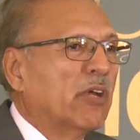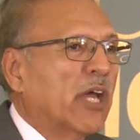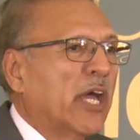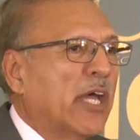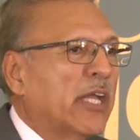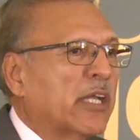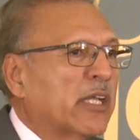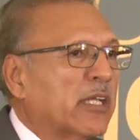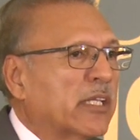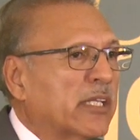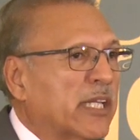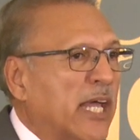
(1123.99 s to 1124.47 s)

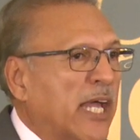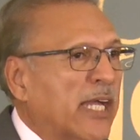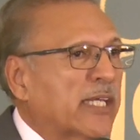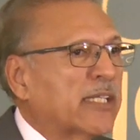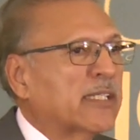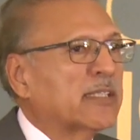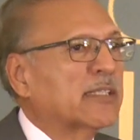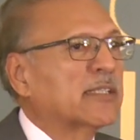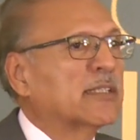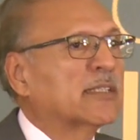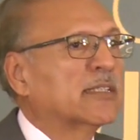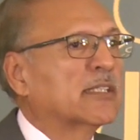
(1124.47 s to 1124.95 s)
And
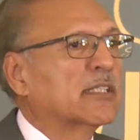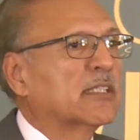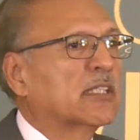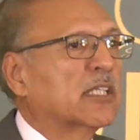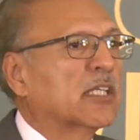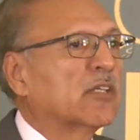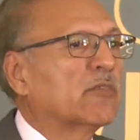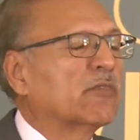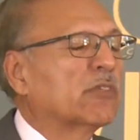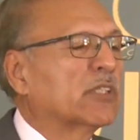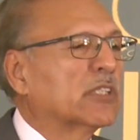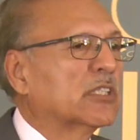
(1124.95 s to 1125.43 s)
that is the
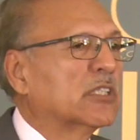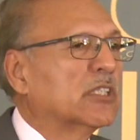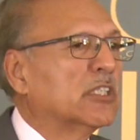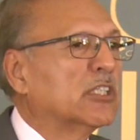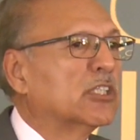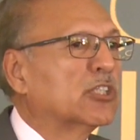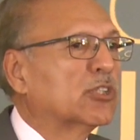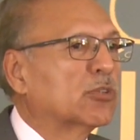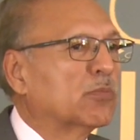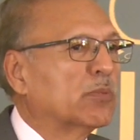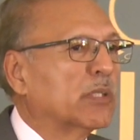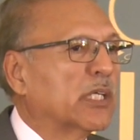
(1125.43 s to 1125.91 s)
thing which
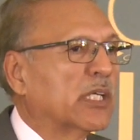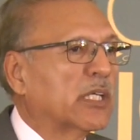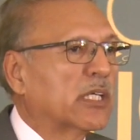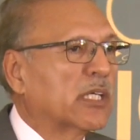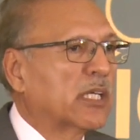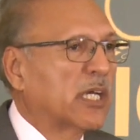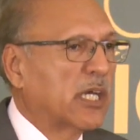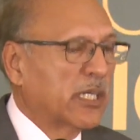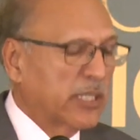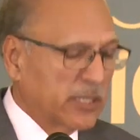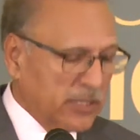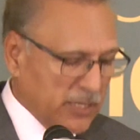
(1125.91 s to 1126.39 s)
needs to be
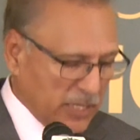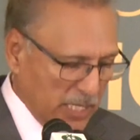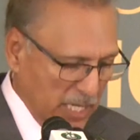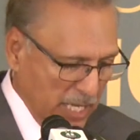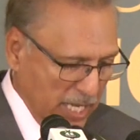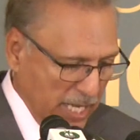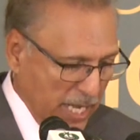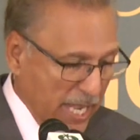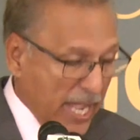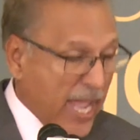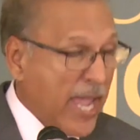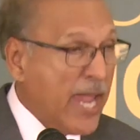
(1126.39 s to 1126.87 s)
encouraged
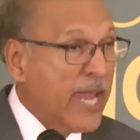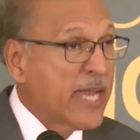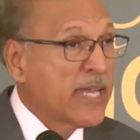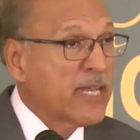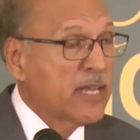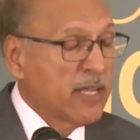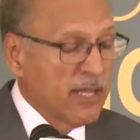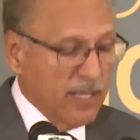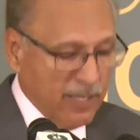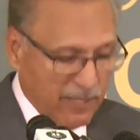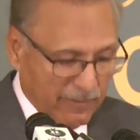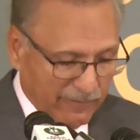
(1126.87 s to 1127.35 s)

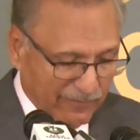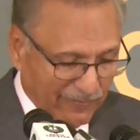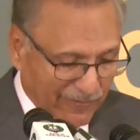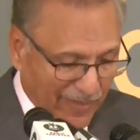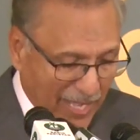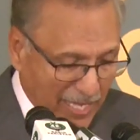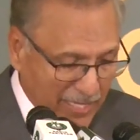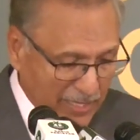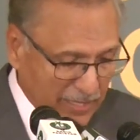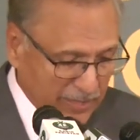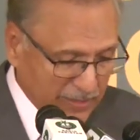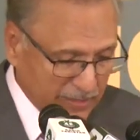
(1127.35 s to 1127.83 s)
and
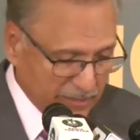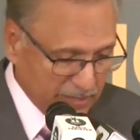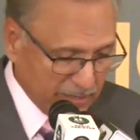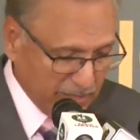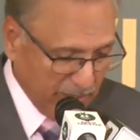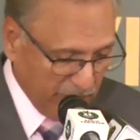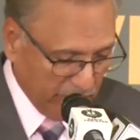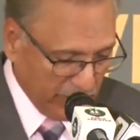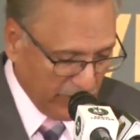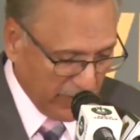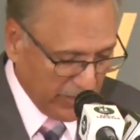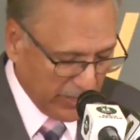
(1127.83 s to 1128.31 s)
violence
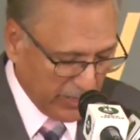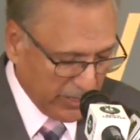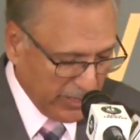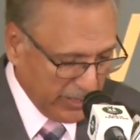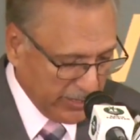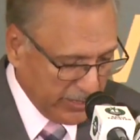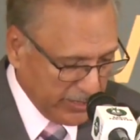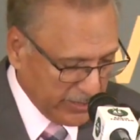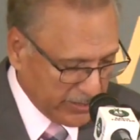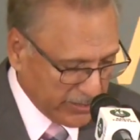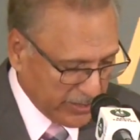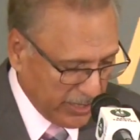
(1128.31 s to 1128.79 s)

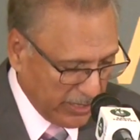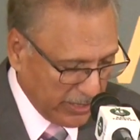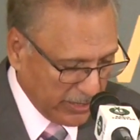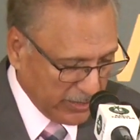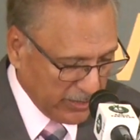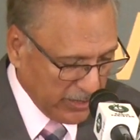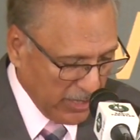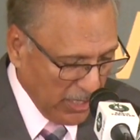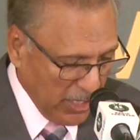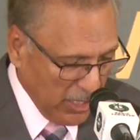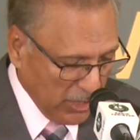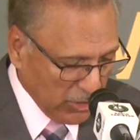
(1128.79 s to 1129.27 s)
definitely
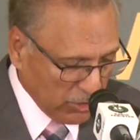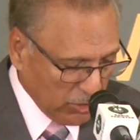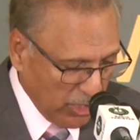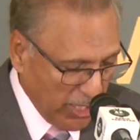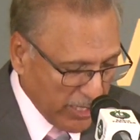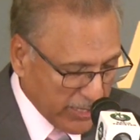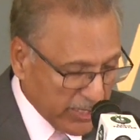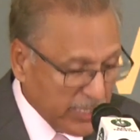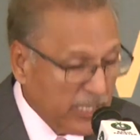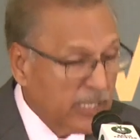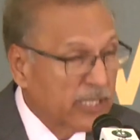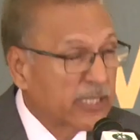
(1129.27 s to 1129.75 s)
discouraged. So
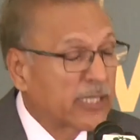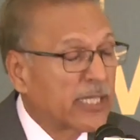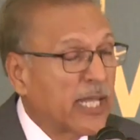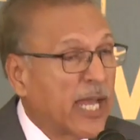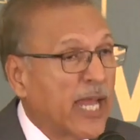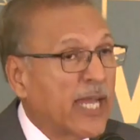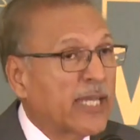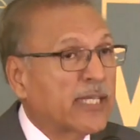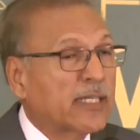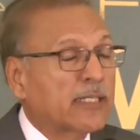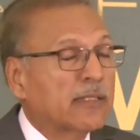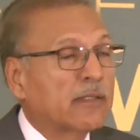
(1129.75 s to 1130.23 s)
I think
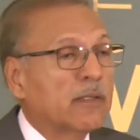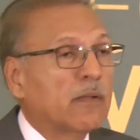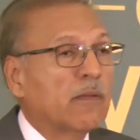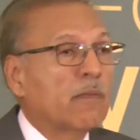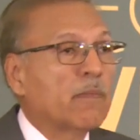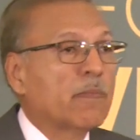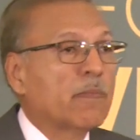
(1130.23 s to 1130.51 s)
that